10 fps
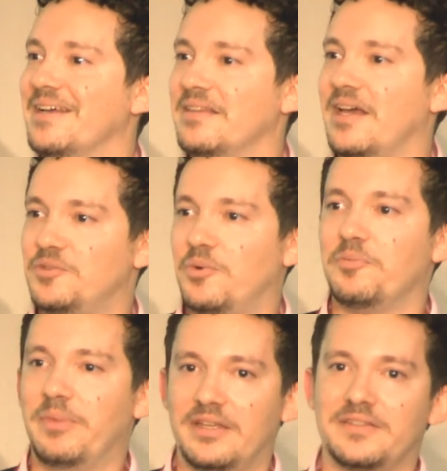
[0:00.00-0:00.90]
And that's
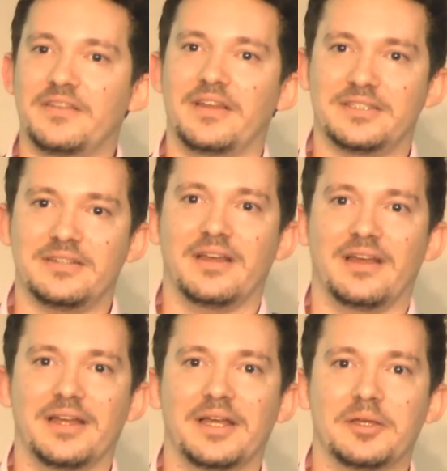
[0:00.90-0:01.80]
what makes things,
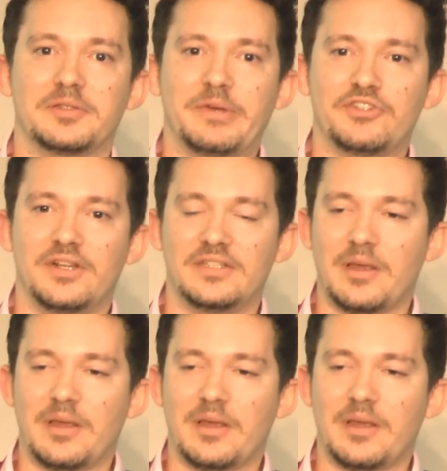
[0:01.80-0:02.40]
especially